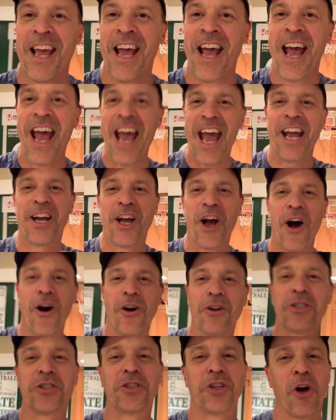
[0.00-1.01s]
Hey,
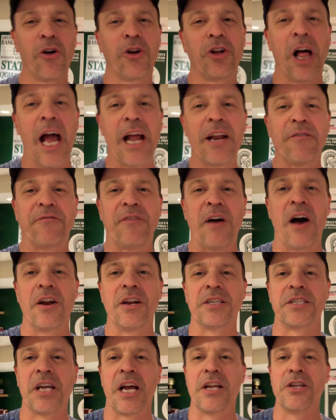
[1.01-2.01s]
coach, so glad you found
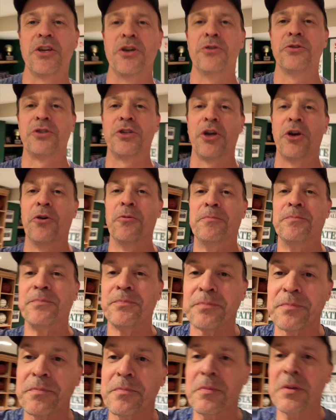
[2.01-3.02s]
us on YouTube.
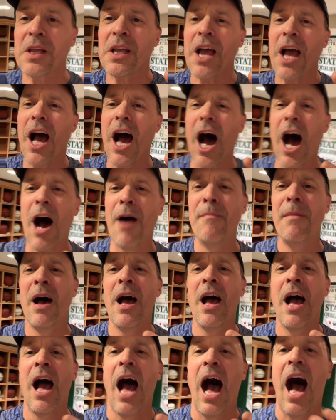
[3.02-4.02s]
Um,
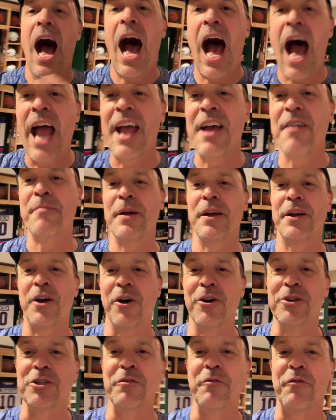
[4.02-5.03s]
I have been
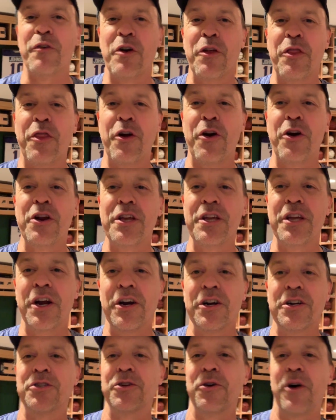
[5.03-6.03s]
coaching for 30
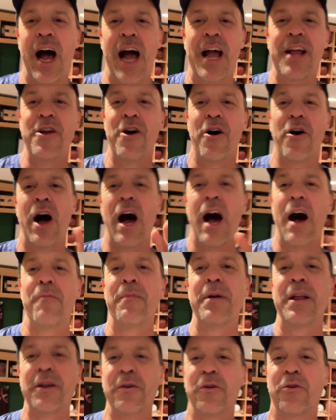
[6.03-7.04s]
years, so I know how
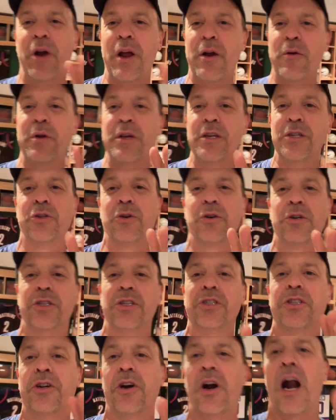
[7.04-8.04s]
many great
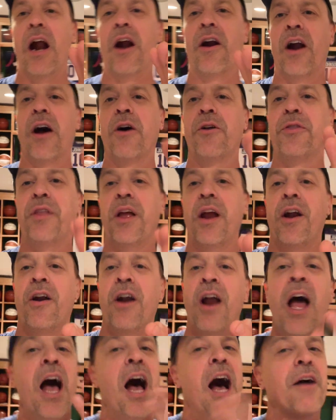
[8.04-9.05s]
resources there are out
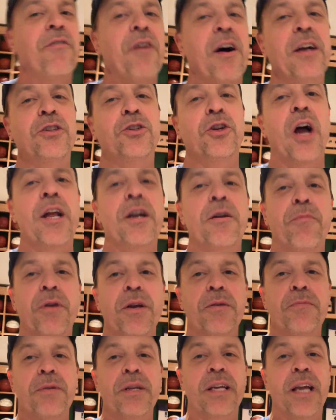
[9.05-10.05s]
there. i I tried to bring
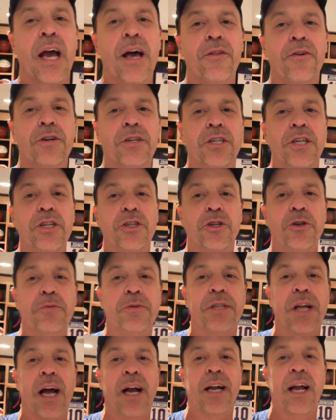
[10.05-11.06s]
them together at
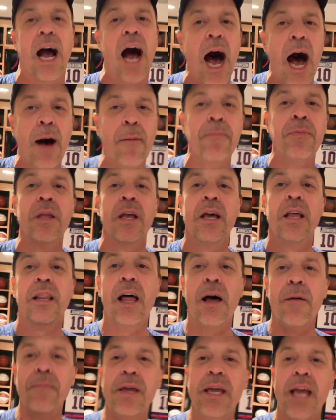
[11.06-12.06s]
teachhoops.com.
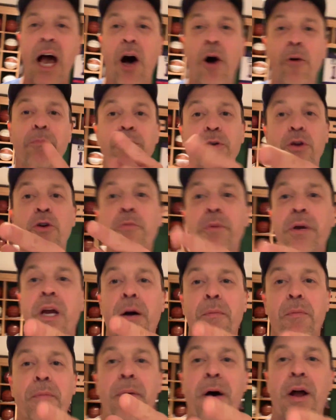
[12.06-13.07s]
Let me help you
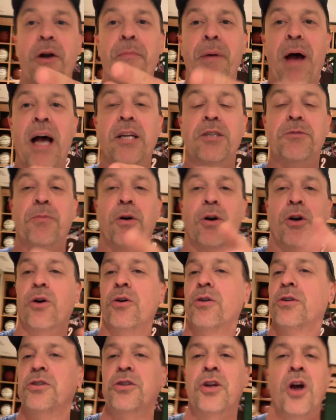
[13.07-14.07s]
become a better basketball
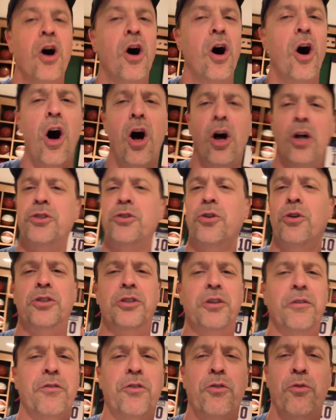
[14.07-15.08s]
coach. All sorts
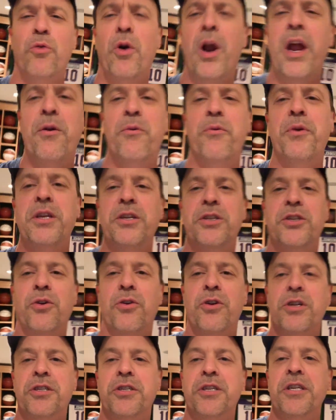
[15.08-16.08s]
of great
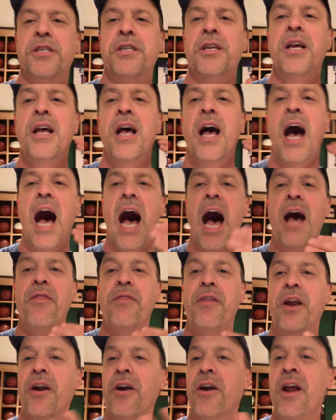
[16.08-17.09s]
resources on
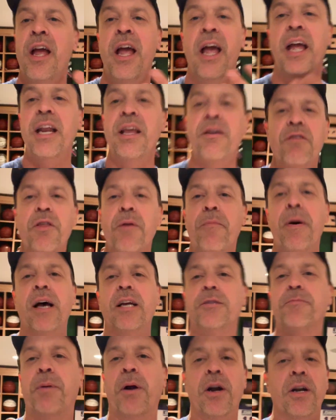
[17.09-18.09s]
there. And even the
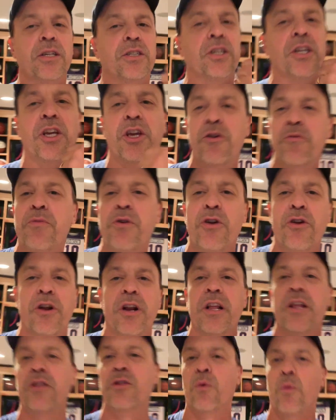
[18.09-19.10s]
best part is the
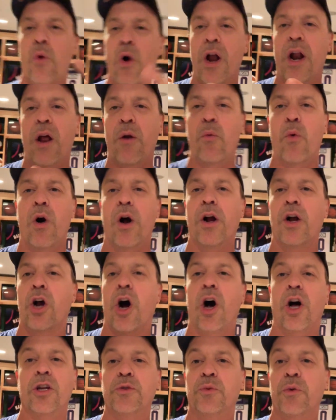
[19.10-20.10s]
community, the one -on -one
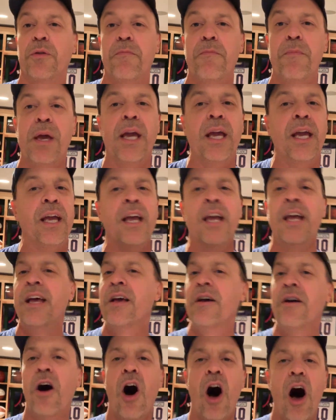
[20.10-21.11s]
calls with me,
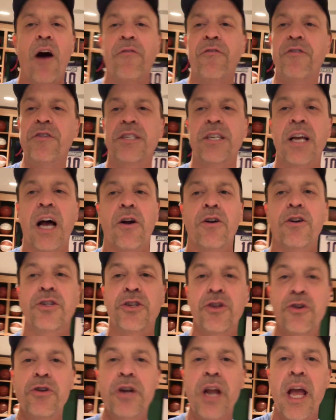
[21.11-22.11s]
office hours,
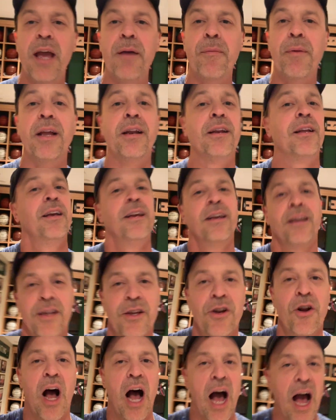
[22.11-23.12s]
you name it. You
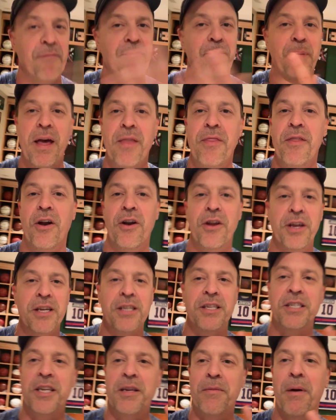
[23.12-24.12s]
know, I've been there. You can
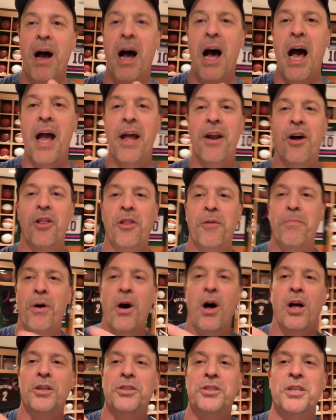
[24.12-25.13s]
see behind all the
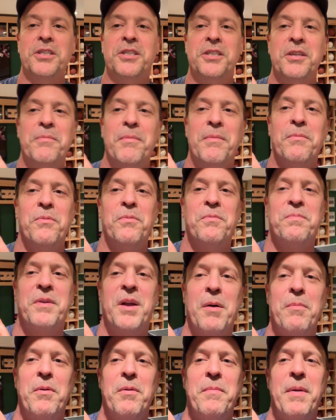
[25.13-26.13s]
balls. You can see a
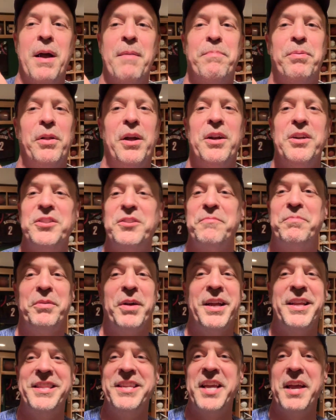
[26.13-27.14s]
couple of my players have
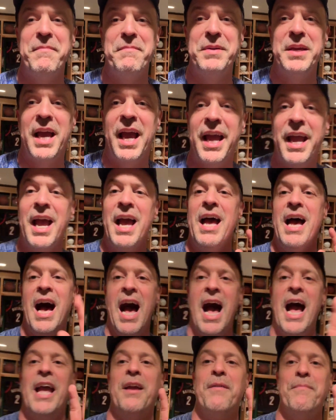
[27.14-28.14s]
played in the NBA.
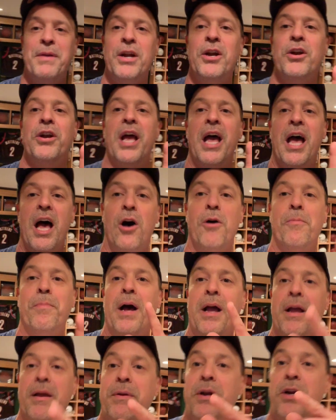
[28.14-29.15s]
I am here to help.
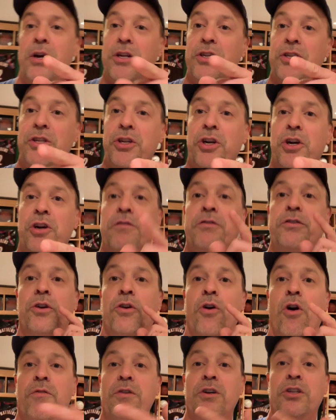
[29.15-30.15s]
I am here to serve. So
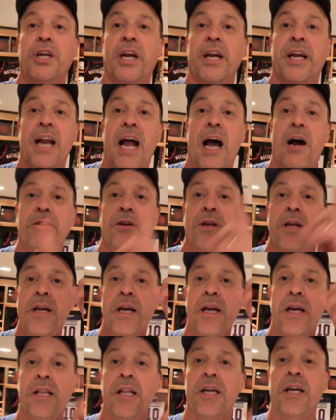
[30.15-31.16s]
go over and check it out.
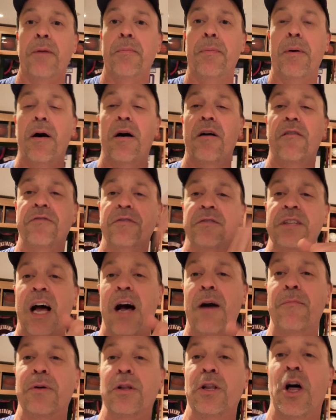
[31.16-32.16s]
Click above,
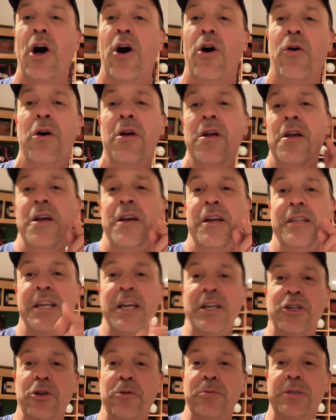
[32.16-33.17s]
down below,
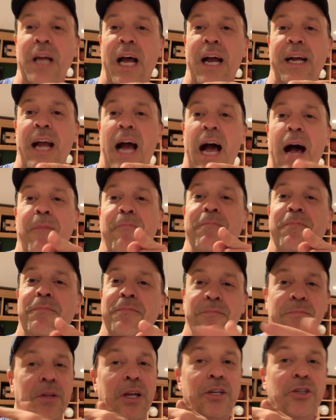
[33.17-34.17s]
teachhoops.com.
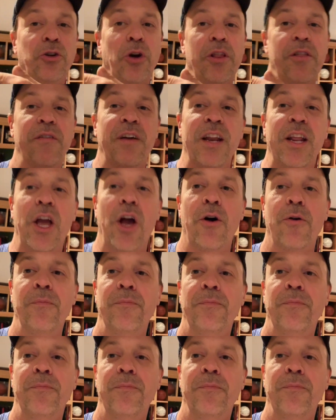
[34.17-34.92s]
Enjoy the video.